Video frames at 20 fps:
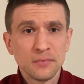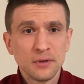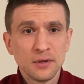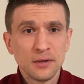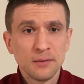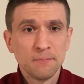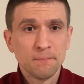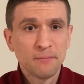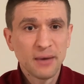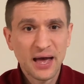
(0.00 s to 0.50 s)

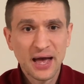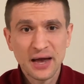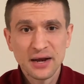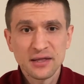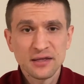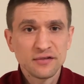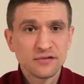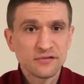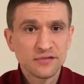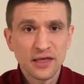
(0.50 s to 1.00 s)

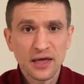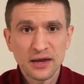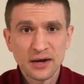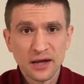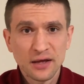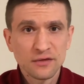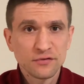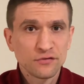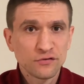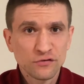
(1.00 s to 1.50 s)
embodies that
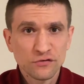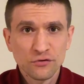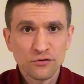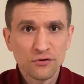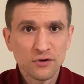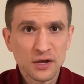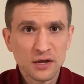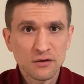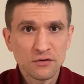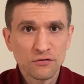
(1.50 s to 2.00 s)
on
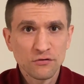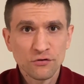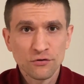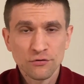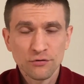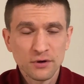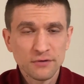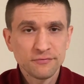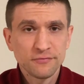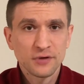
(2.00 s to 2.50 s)
screen
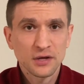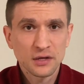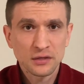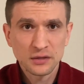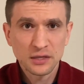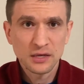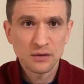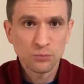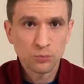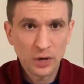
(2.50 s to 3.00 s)

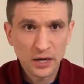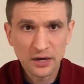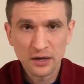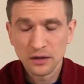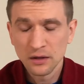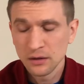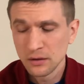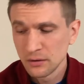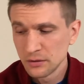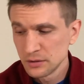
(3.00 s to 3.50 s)
terrifically
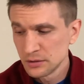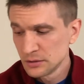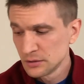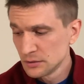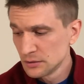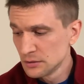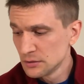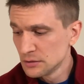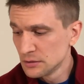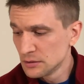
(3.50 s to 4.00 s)
well.
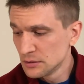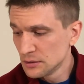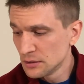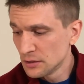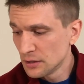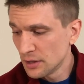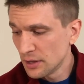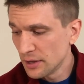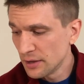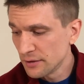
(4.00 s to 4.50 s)

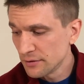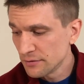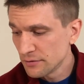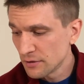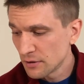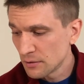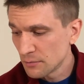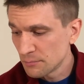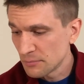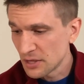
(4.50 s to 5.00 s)

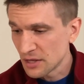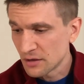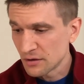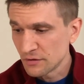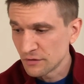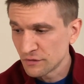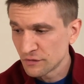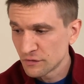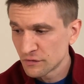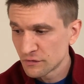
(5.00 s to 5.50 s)
And
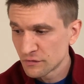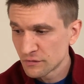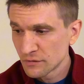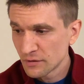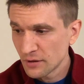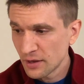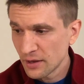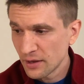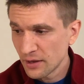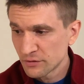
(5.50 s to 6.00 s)
because
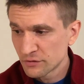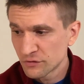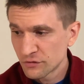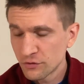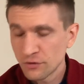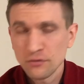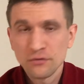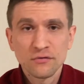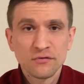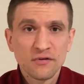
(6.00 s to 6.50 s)
at
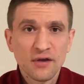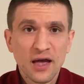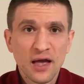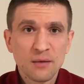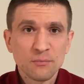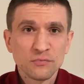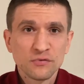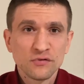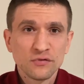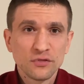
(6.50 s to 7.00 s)
certain
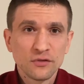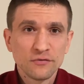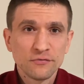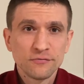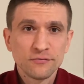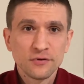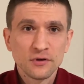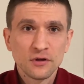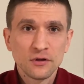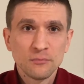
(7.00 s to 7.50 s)
times in the
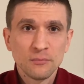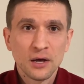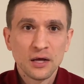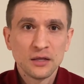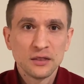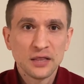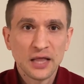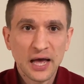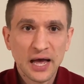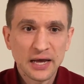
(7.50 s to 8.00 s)
film, a
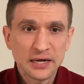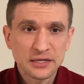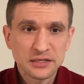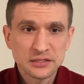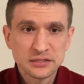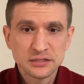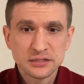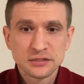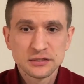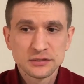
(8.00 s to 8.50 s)
lot
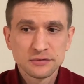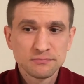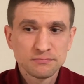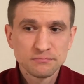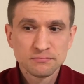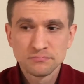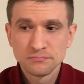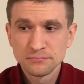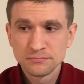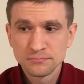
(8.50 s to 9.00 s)
is
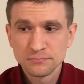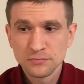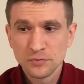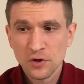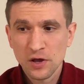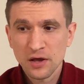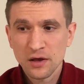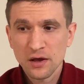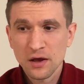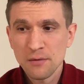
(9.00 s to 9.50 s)

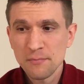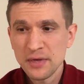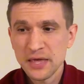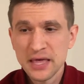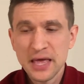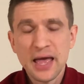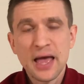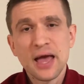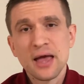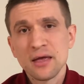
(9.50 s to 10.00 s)

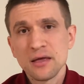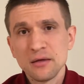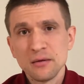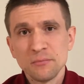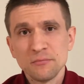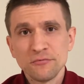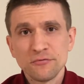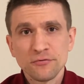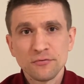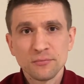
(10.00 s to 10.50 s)
coming at
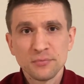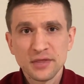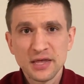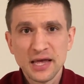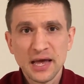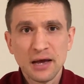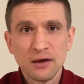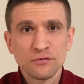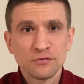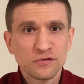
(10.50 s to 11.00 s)
him from
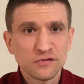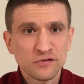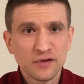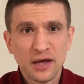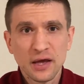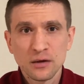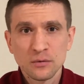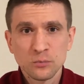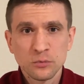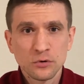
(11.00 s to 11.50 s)
the
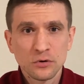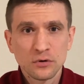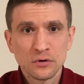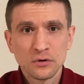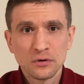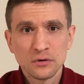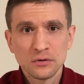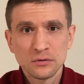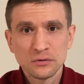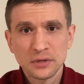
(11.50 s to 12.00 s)
outside
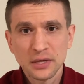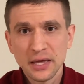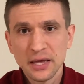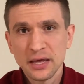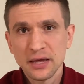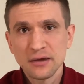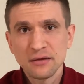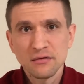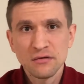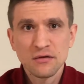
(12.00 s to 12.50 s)
world
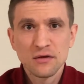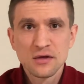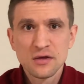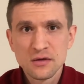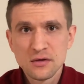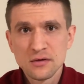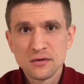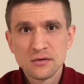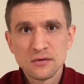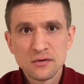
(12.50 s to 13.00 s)
and
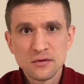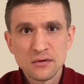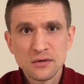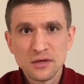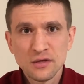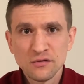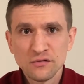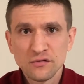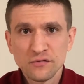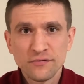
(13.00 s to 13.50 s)

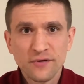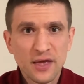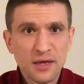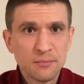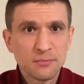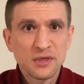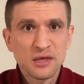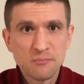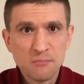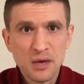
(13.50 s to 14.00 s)
his
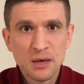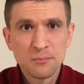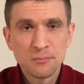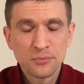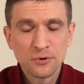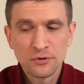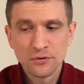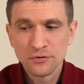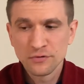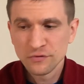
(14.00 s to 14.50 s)
family
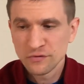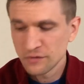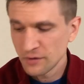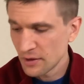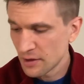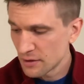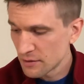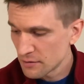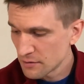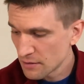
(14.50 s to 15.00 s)
members,
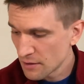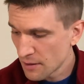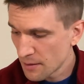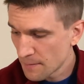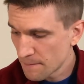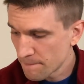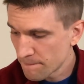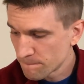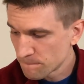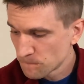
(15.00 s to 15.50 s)
and